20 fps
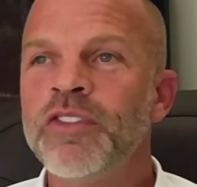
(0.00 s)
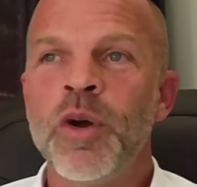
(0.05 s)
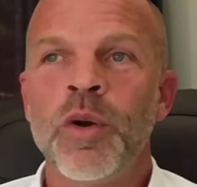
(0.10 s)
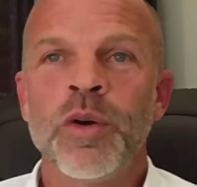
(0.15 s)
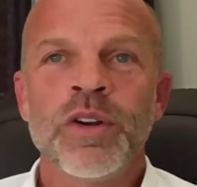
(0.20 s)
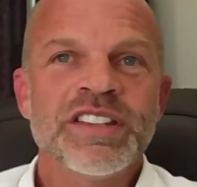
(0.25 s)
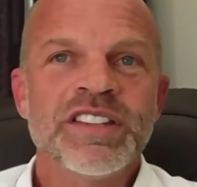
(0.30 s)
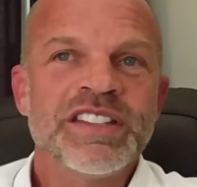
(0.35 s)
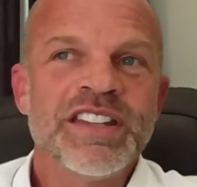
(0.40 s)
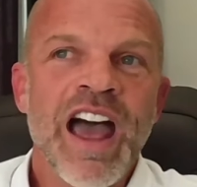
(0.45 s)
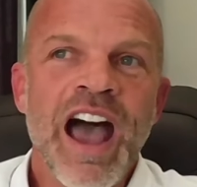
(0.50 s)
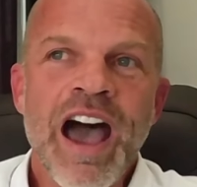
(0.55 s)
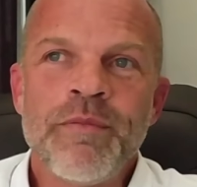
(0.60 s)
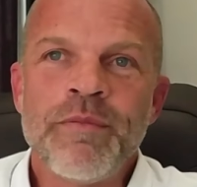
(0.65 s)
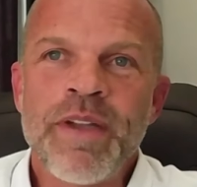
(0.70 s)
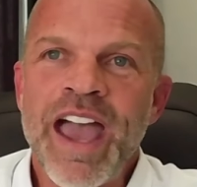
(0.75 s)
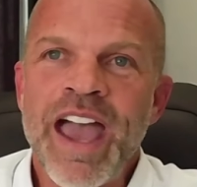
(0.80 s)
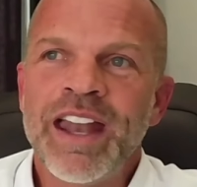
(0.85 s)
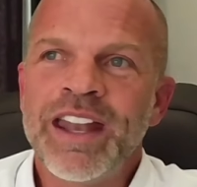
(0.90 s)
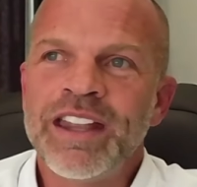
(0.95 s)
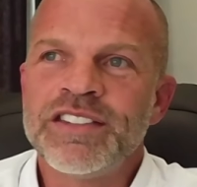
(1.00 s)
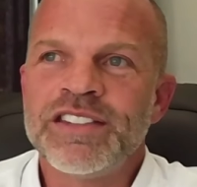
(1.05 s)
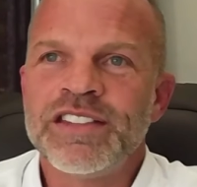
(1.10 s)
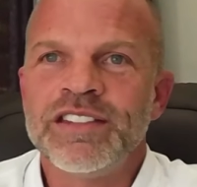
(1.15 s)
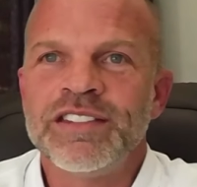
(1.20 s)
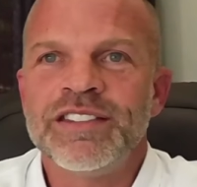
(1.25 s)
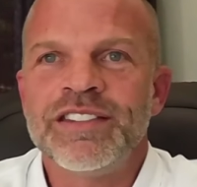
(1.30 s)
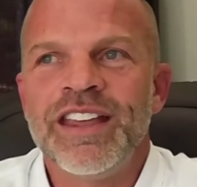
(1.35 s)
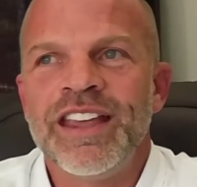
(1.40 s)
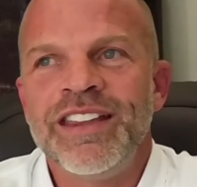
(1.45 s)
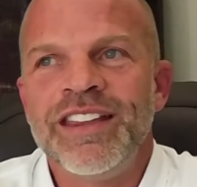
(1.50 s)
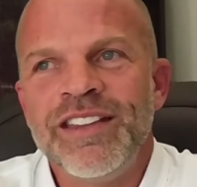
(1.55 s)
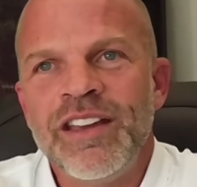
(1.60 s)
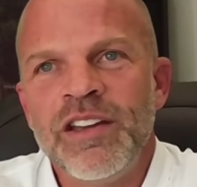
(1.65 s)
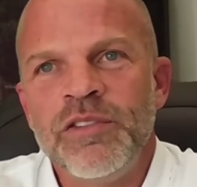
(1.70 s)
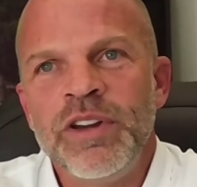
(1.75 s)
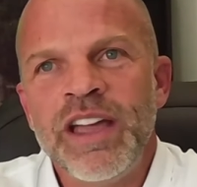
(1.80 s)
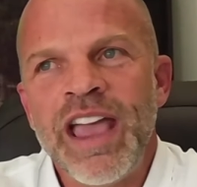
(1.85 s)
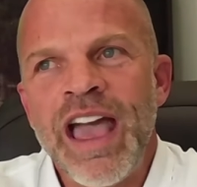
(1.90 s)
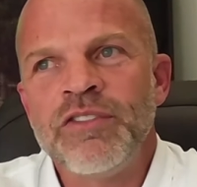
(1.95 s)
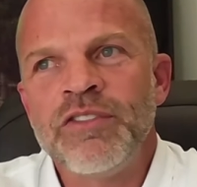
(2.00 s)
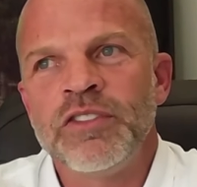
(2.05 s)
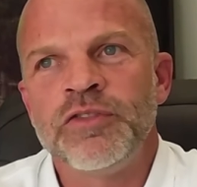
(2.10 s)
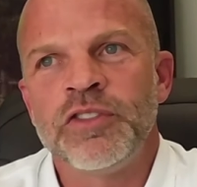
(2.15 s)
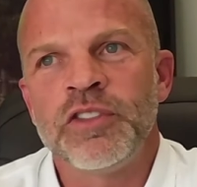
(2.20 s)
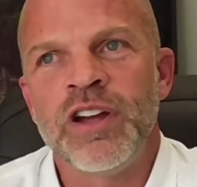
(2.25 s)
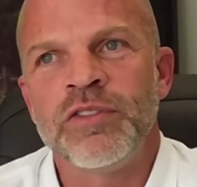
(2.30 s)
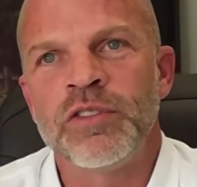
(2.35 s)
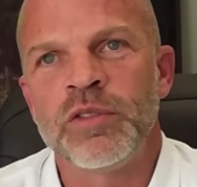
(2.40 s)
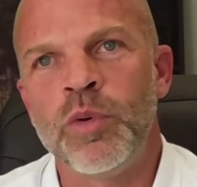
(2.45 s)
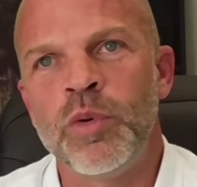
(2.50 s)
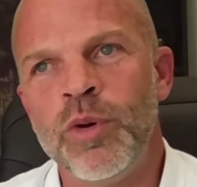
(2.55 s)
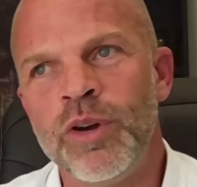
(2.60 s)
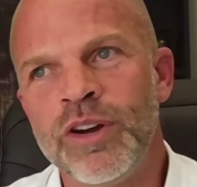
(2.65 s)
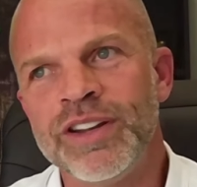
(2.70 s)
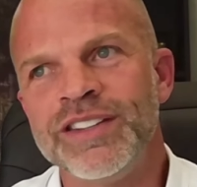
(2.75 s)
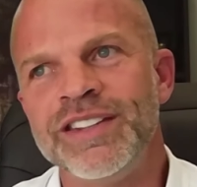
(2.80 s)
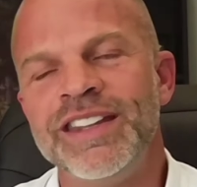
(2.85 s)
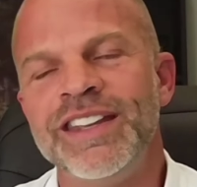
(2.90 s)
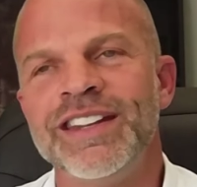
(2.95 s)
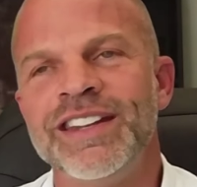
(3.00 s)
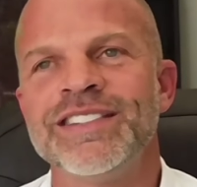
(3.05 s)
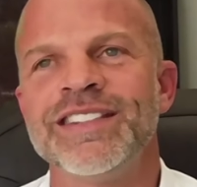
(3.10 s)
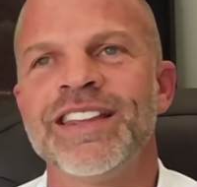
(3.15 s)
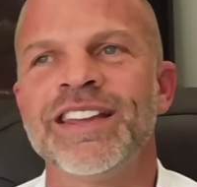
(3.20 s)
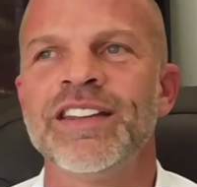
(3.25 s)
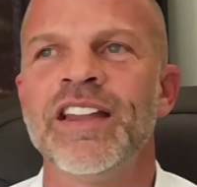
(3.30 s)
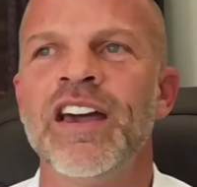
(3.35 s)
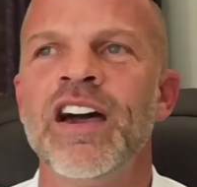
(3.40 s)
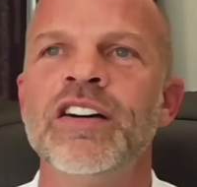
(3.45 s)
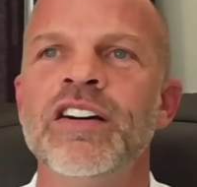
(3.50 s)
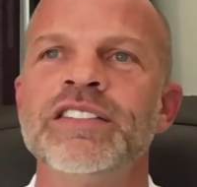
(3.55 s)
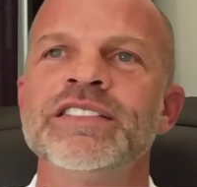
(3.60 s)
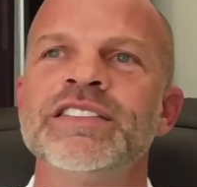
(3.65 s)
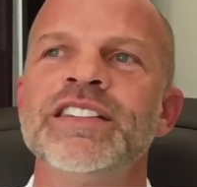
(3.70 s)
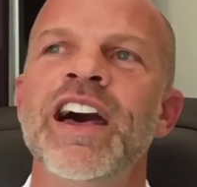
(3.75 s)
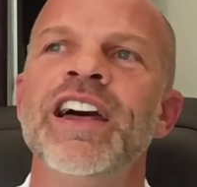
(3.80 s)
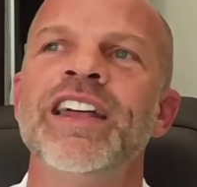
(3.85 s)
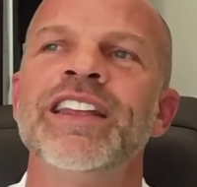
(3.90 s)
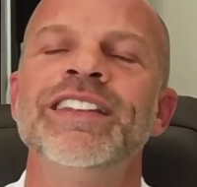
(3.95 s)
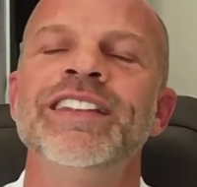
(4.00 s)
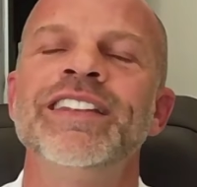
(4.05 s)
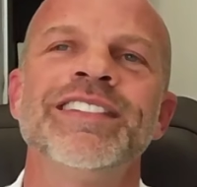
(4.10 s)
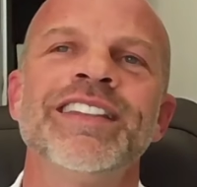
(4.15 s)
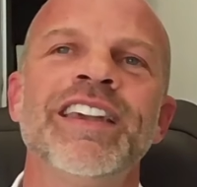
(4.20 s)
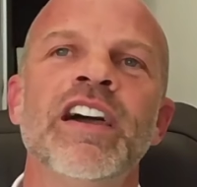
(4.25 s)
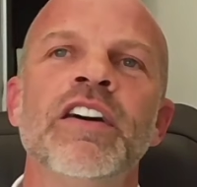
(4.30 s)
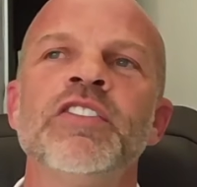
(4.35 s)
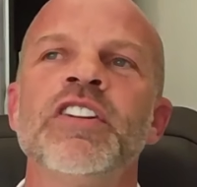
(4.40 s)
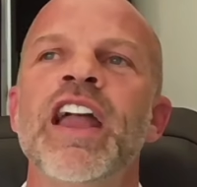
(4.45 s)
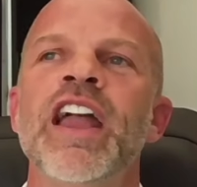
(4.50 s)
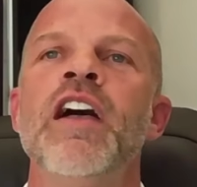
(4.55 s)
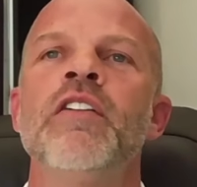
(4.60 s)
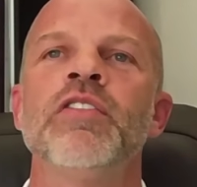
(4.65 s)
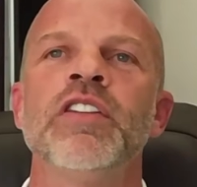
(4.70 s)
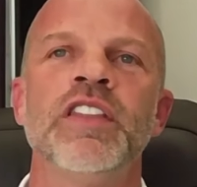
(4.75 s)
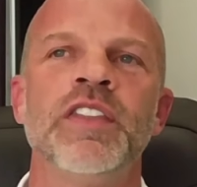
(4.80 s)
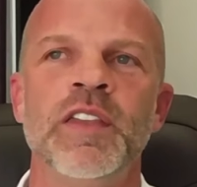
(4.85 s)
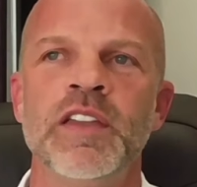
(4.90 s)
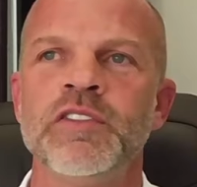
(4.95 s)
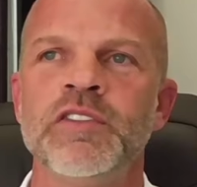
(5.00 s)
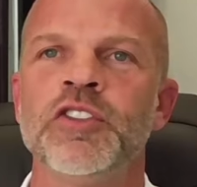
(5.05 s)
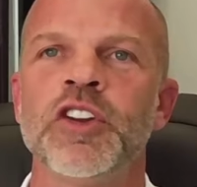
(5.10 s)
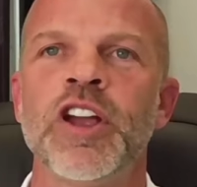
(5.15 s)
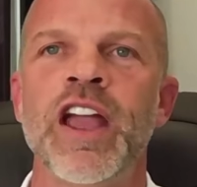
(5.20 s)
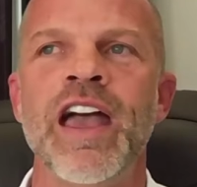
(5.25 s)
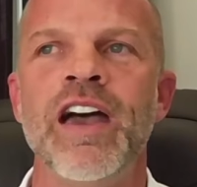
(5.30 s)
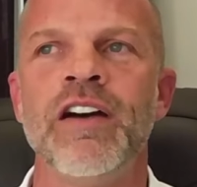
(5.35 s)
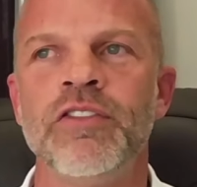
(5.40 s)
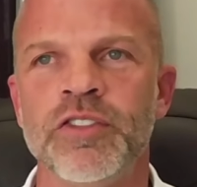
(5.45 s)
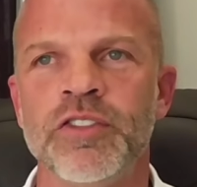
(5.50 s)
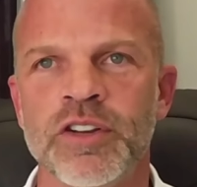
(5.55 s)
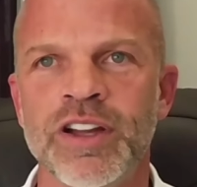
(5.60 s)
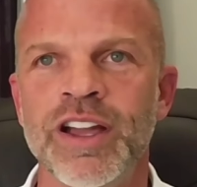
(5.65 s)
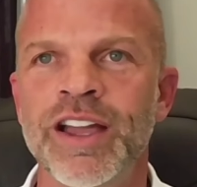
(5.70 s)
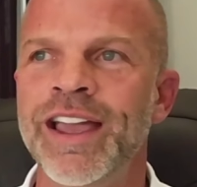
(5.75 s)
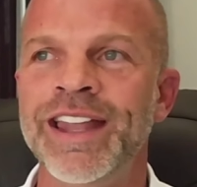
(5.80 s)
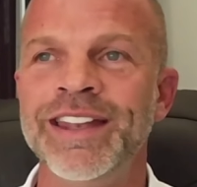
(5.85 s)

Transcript: of course not, man. And she and, and we have a forever warranty. And it's like, no, it's not, it doesn't cover everything forever.